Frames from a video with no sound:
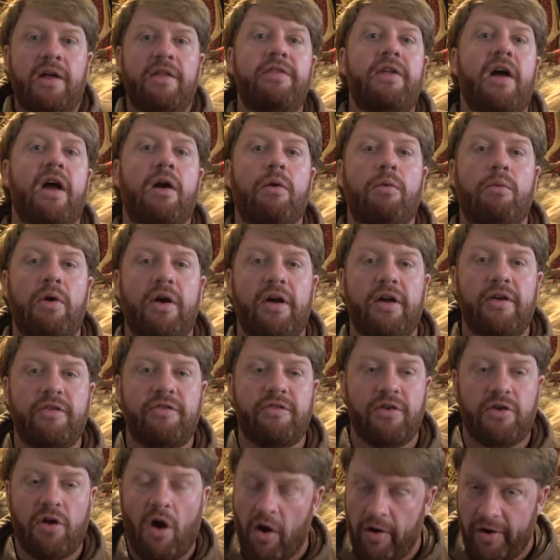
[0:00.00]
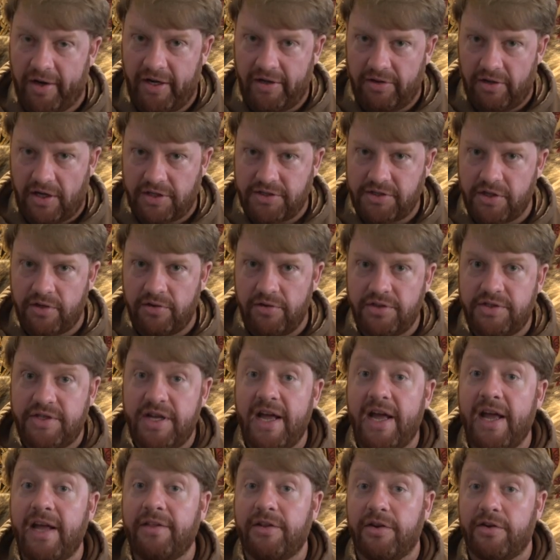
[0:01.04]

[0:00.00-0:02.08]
There was an archaeological dig